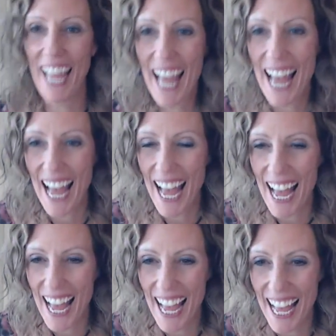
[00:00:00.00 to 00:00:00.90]

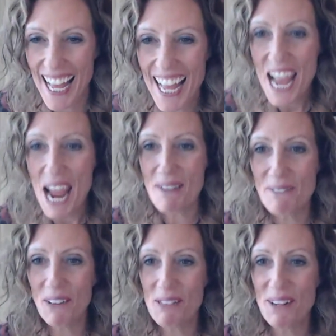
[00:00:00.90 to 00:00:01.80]

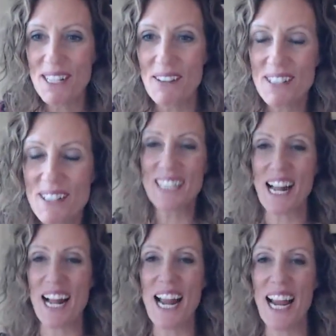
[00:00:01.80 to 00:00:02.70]

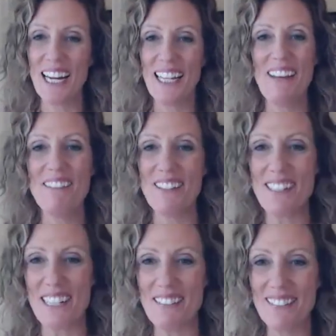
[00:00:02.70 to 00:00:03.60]
8.37698. I love you,
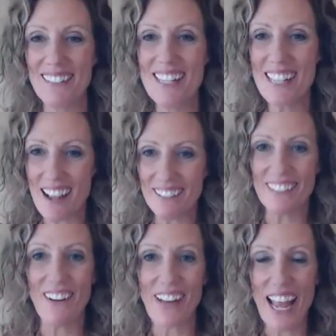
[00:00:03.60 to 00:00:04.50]
Steve. 7.
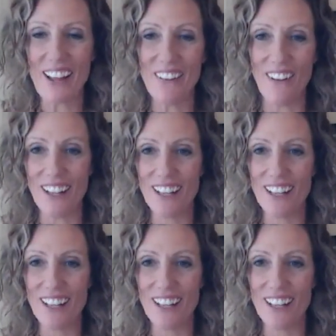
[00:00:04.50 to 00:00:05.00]
Okay, cool.